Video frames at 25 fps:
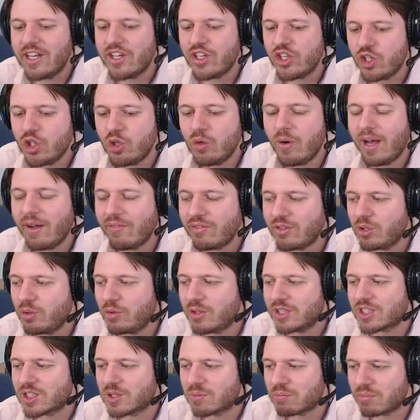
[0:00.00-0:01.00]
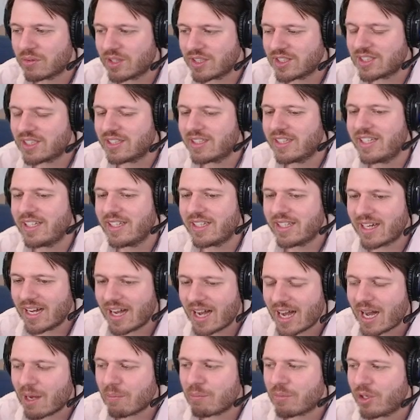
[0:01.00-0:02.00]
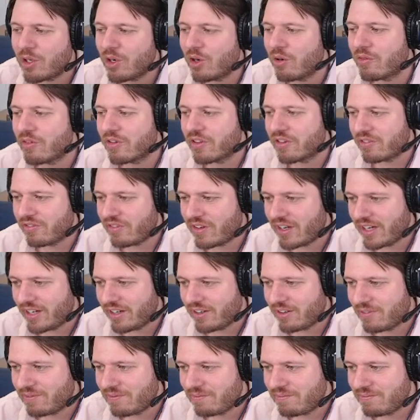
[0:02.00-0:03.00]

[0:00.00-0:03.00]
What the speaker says: You have to explicitly copy over the file.